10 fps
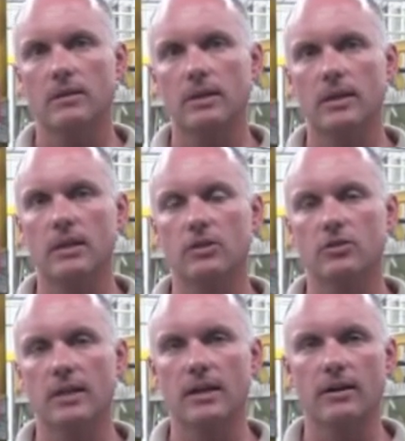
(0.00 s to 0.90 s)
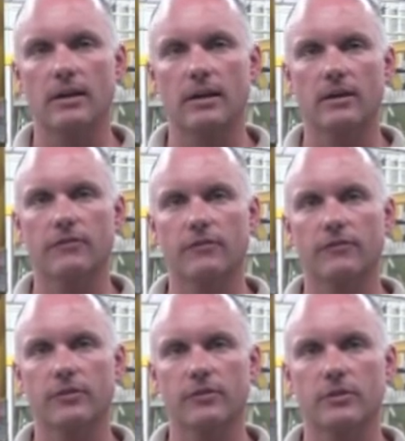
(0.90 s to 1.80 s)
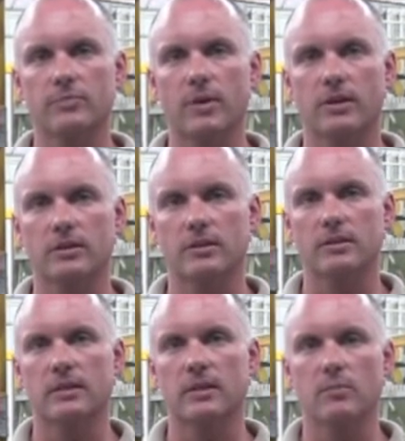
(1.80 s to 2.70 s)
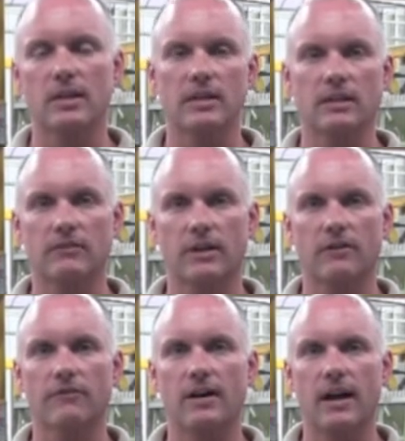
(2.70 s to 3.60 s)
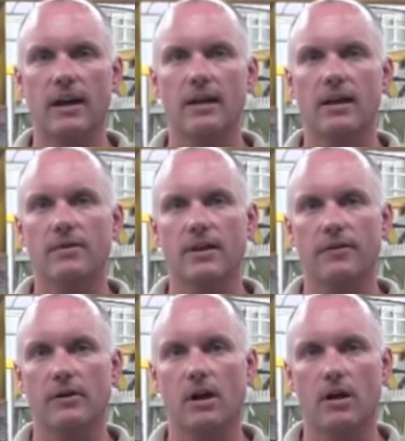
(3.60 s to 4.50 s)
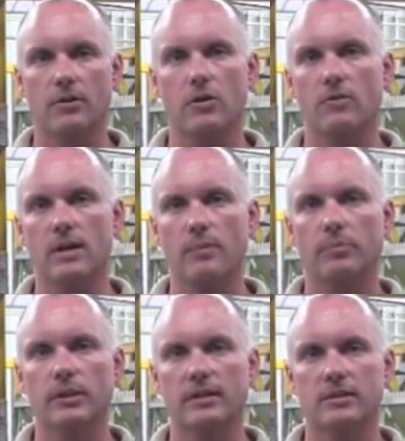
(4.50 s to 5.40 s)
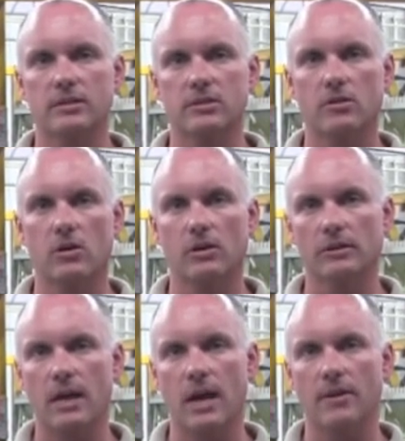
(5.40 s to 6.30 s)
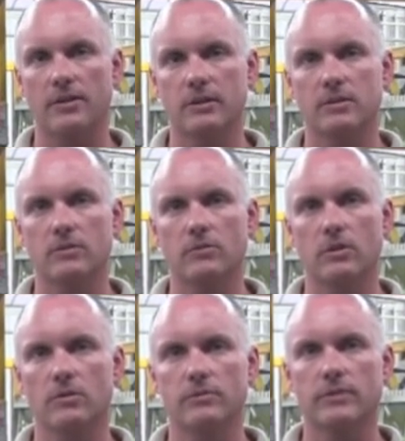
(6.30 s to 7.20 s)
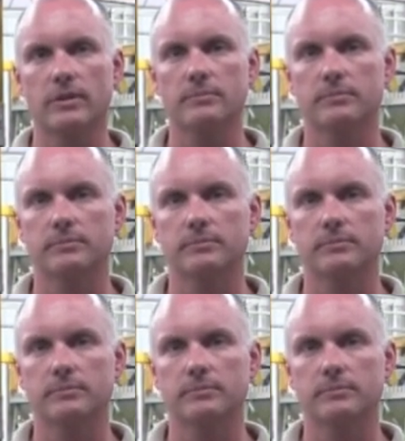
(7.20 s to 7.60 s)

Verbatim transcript: the hinge area for further inspections can immediately verify that there are no nut plates installed on this new nose rib.